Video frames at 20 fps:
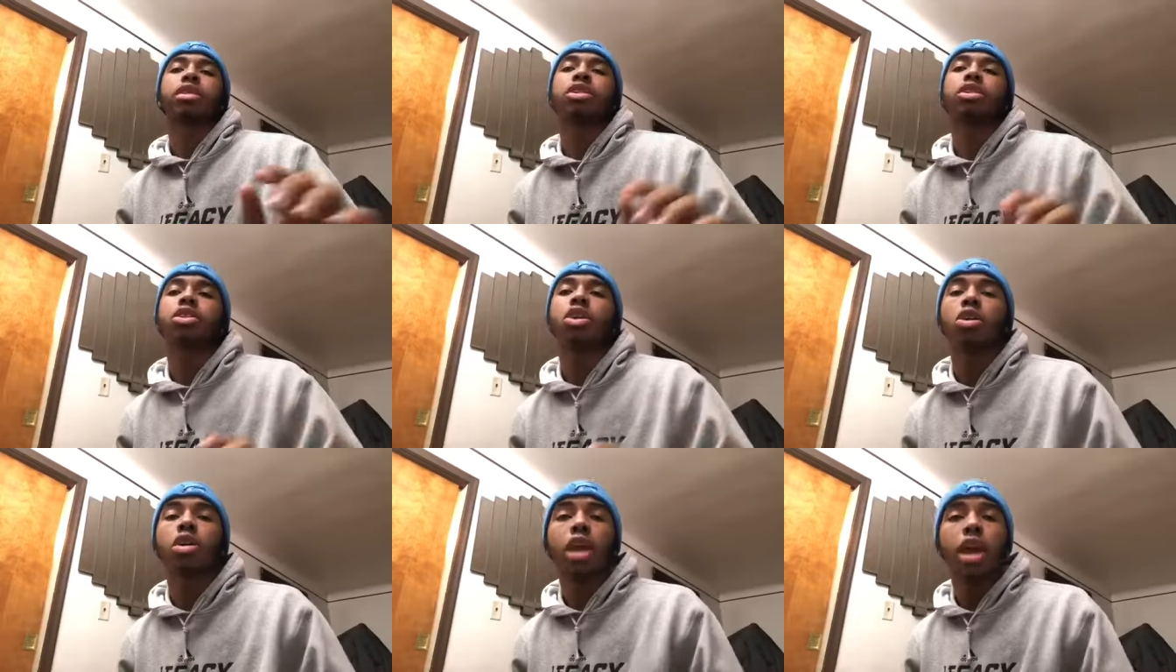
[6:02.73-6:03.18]

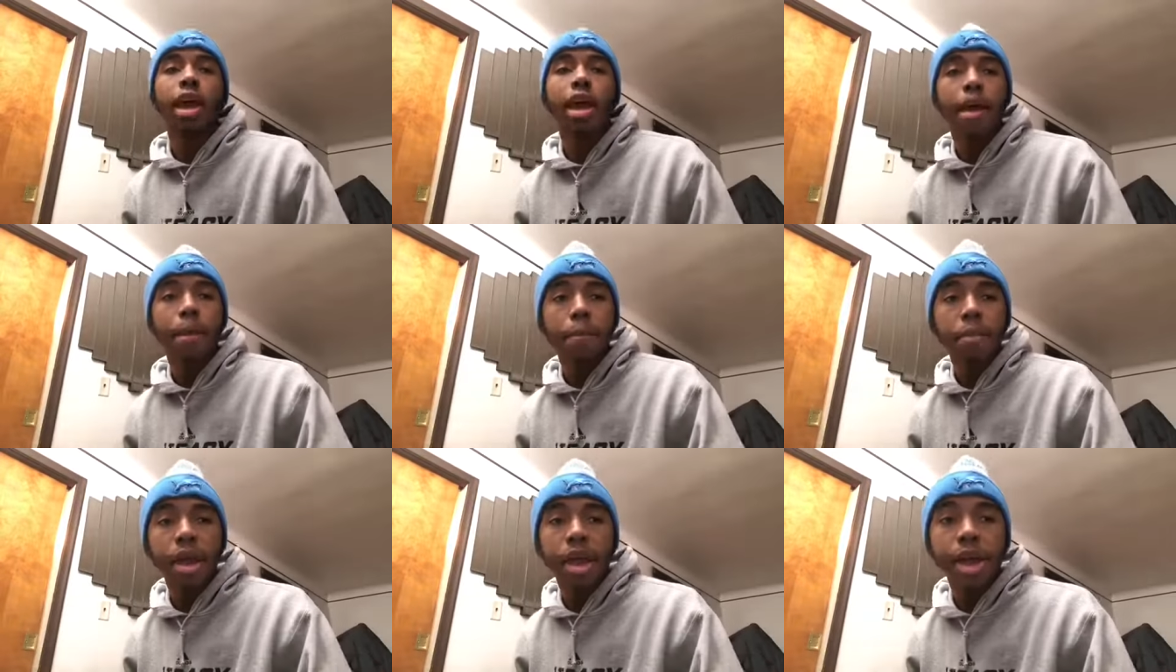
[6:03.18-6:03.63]
So yeah,
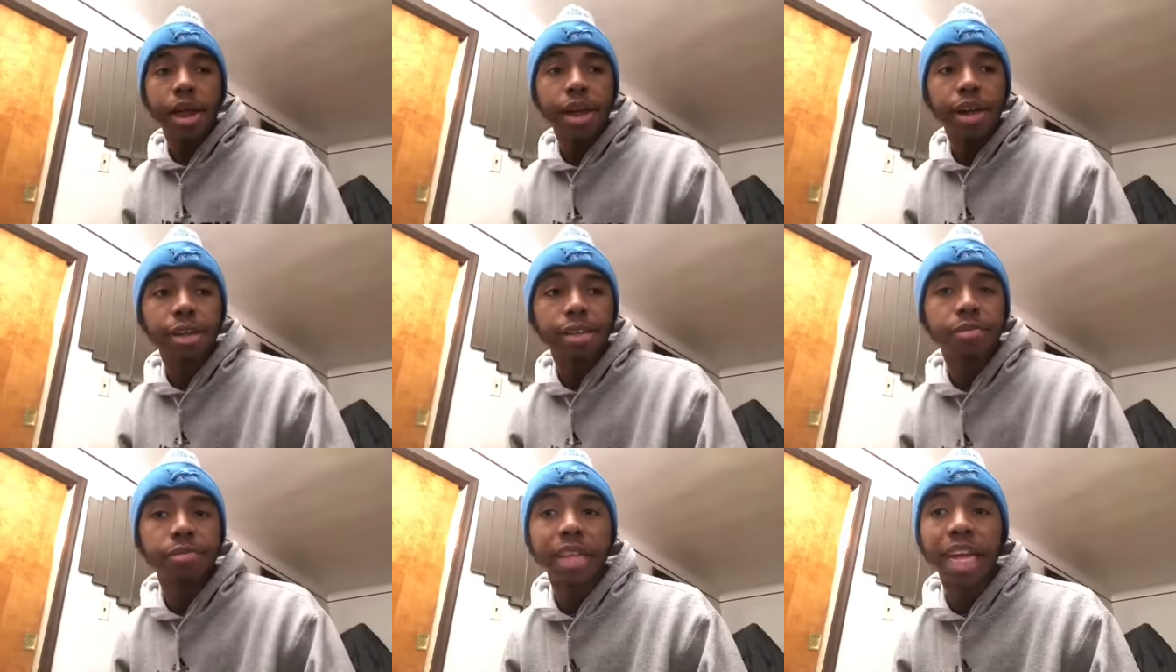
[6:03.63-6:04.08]

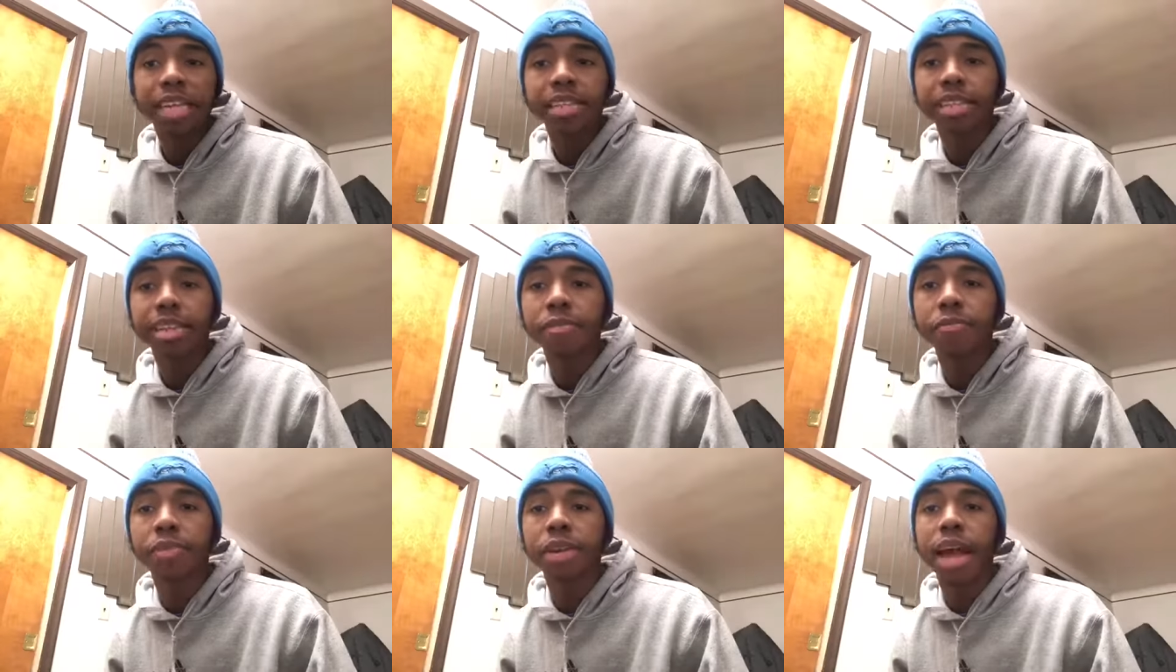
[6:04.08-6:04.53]
man, that's
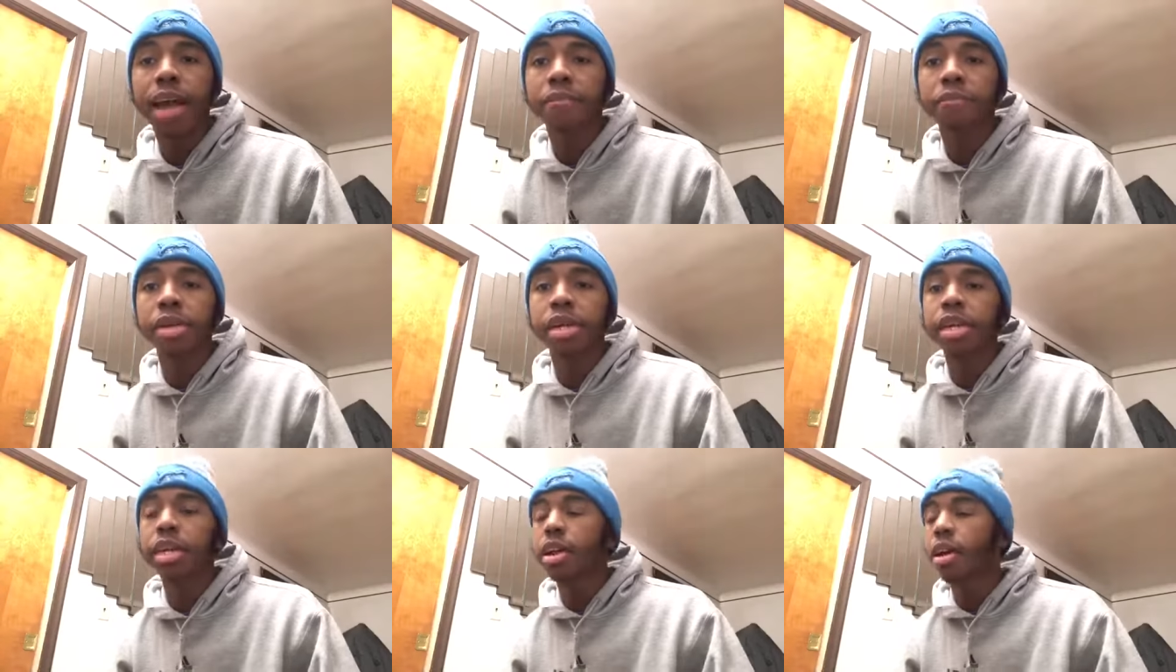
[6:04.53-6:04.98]
it for that
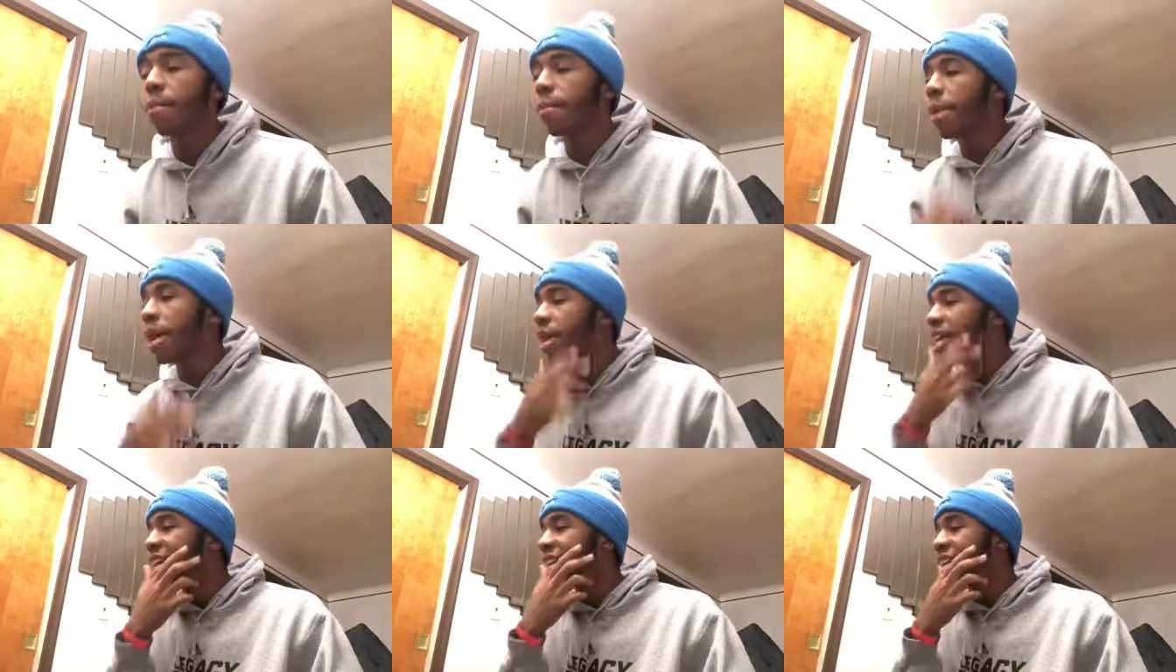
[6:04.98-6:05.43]
video,
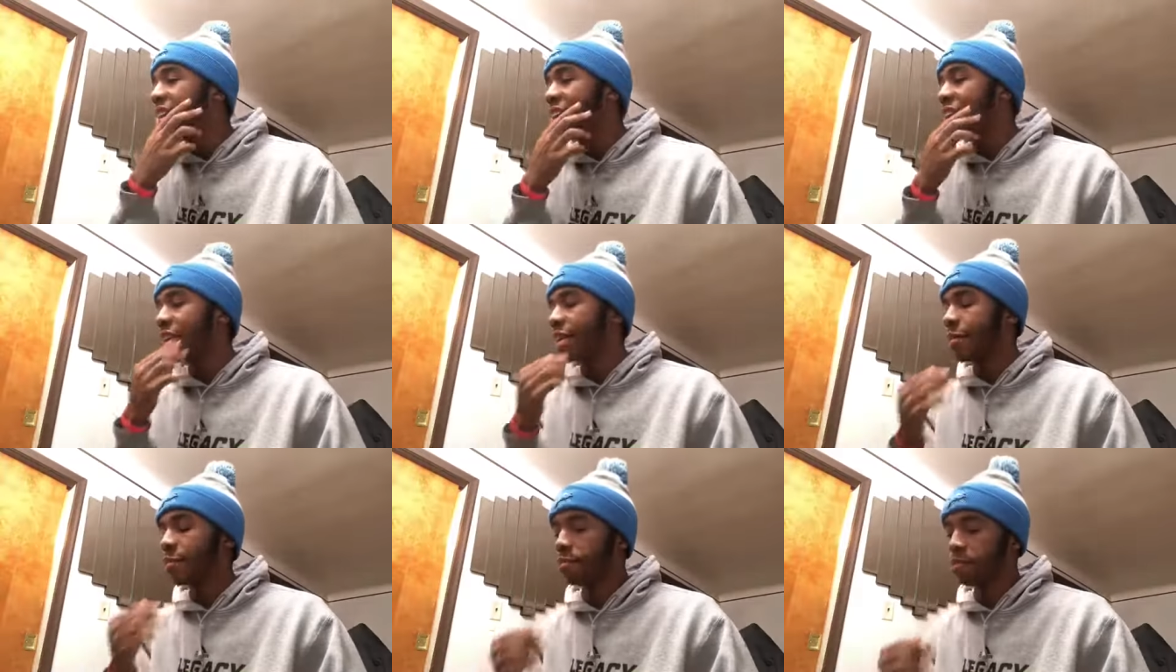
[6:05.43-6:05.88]
man. That
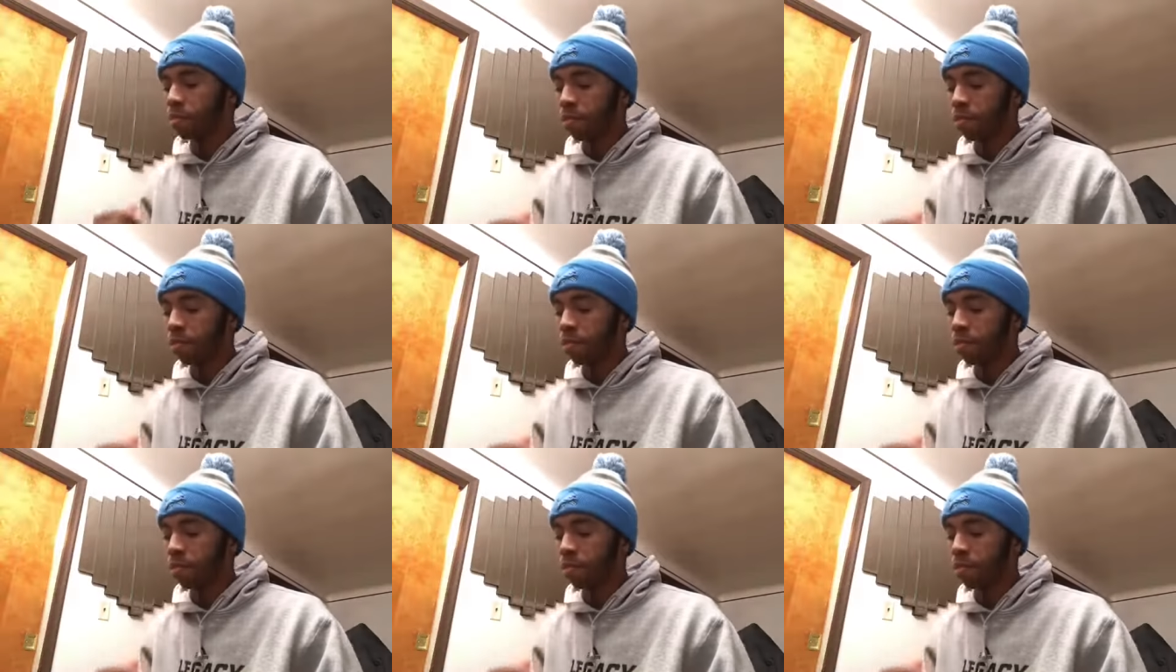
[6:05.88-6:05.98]
nigga,